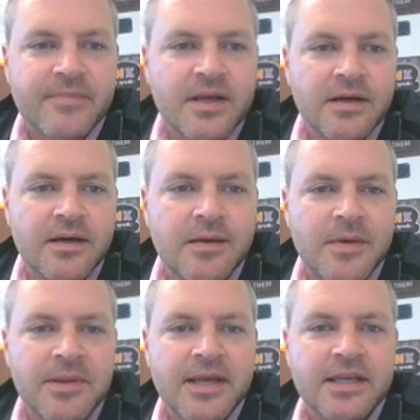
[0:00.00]

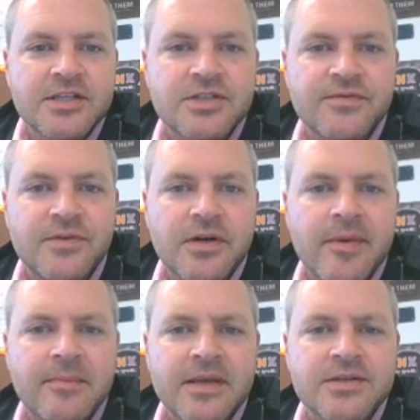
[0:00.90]
Apply conditional
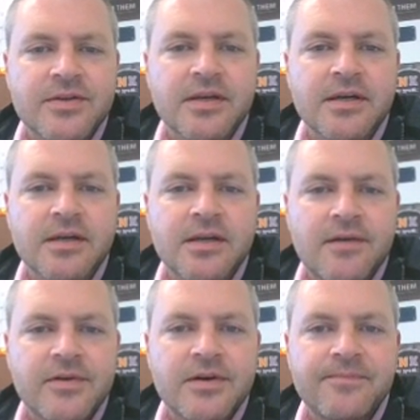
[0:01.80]
formatting, make sure the
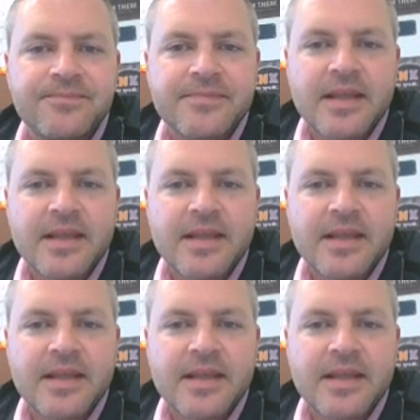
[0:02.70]
cover,